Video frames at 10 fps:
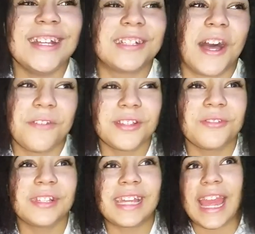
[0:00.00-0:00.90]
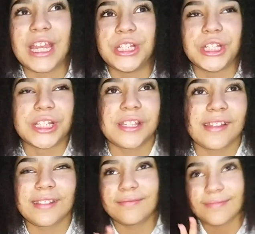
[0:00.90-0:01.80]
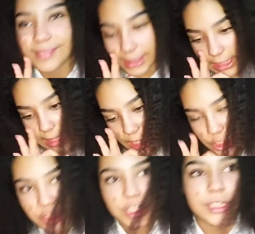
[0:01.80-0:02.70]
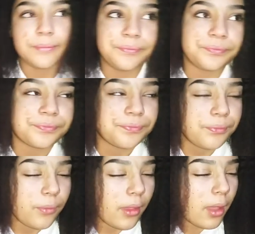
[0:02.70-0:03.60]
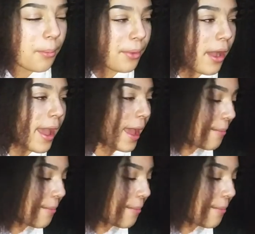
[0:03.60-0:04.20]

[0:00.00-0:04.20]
So I wasn't really injured, so like that's G. But